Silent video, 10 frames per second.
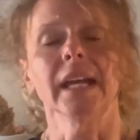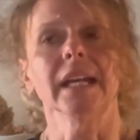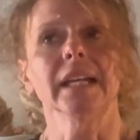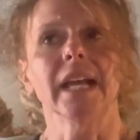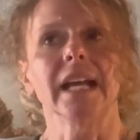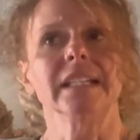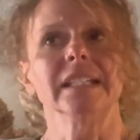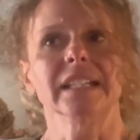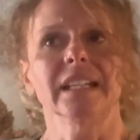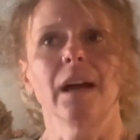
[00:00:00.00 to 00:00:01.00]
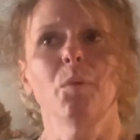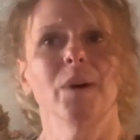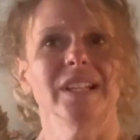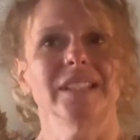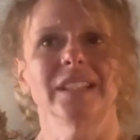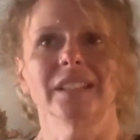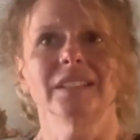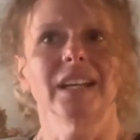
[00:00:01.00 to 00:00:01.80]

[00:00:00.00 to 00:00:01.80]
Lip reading: And I wasn't.